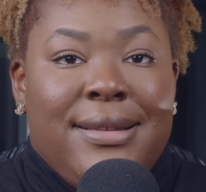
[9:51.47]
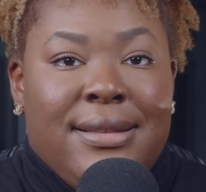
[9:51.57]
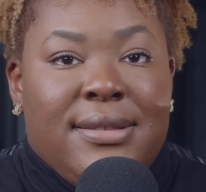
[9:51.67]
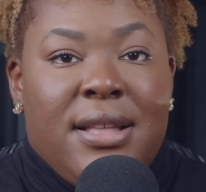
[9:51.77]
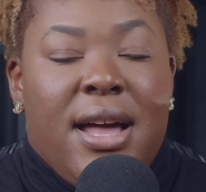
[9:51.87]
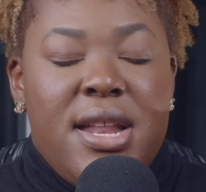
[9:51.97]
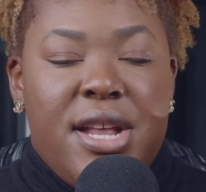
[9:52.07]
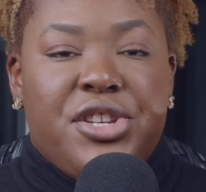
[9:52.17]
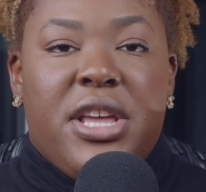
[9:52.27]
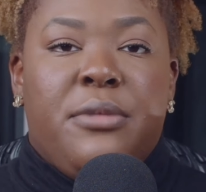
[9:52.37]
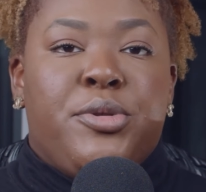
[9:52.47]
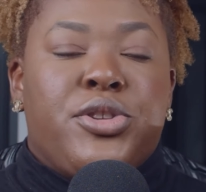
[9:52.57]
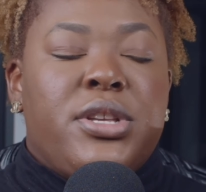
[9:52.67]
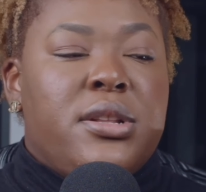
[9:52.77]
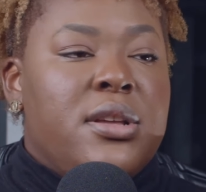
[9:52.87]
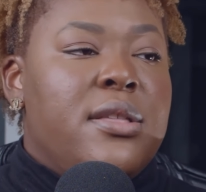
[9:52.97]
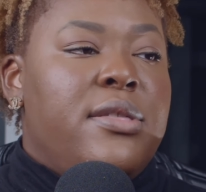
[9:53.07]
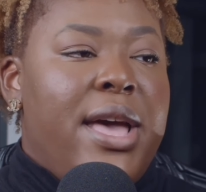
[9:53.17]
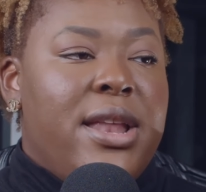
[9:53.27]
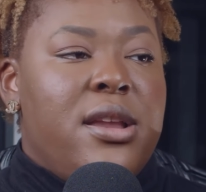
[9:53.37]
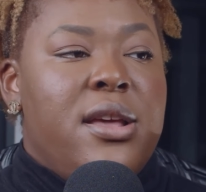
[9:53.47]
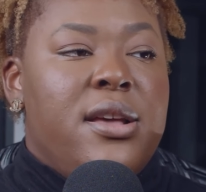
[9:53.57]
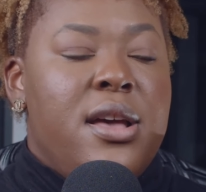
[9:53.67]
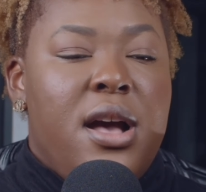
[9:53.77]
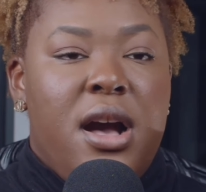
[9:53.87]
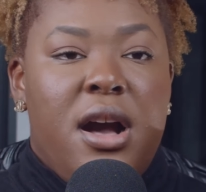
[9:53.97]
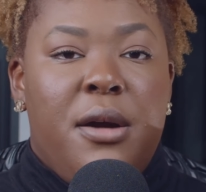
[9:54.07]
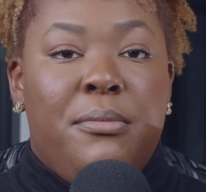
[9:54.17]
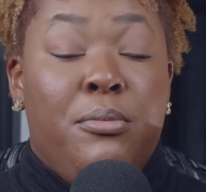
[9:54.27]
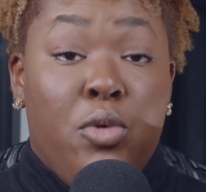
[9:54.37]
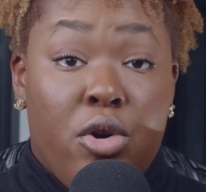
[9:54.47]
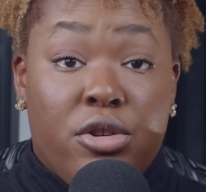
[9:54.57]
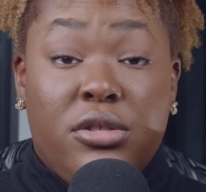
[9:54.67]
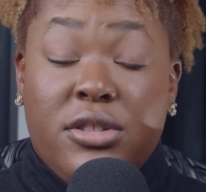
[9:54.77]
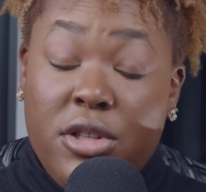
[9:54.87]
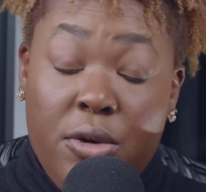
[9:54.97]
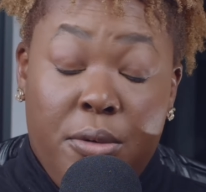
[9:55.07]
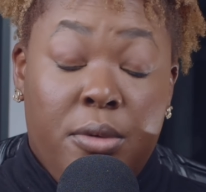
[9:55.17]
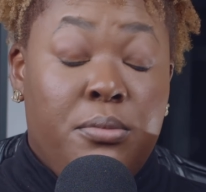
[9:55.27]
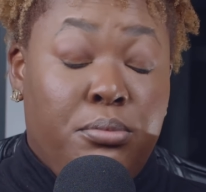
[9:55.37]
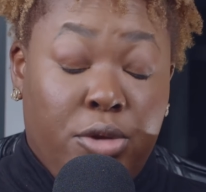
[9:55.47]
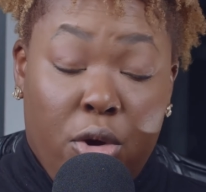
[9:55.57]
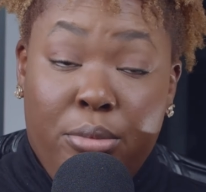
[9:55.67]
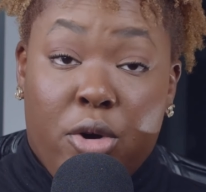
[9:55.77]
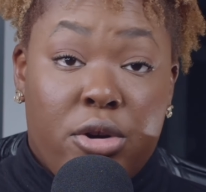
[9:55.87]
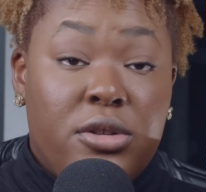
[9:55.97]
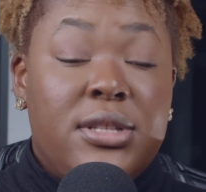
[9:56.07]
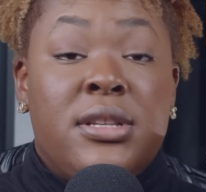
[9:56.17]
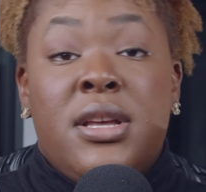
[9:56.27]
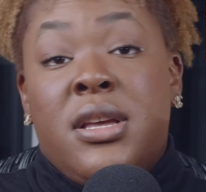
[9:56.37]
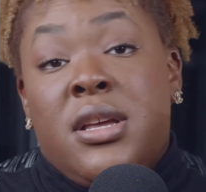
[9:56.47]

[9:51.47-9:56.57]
is not an educated person then um, morals, low, no morals,